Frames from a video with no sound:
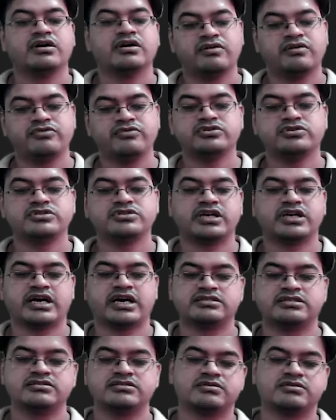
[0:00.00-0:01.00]
using
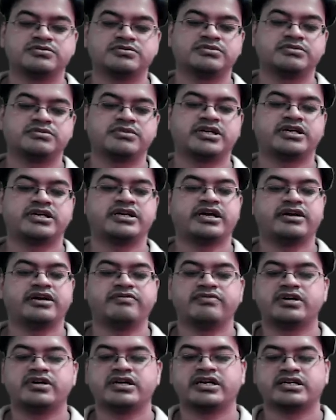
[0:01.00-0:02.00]
axis of symmetry and
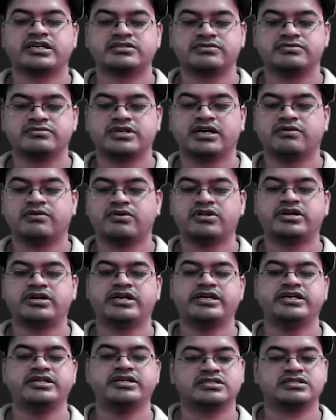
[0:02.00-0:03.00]
vertex. We have
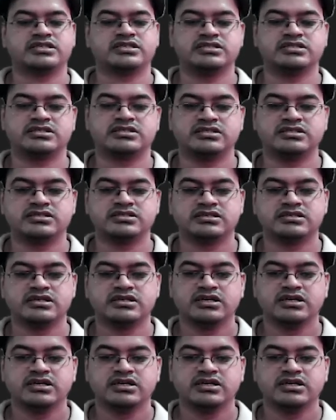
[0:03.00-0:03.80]
already discussed this.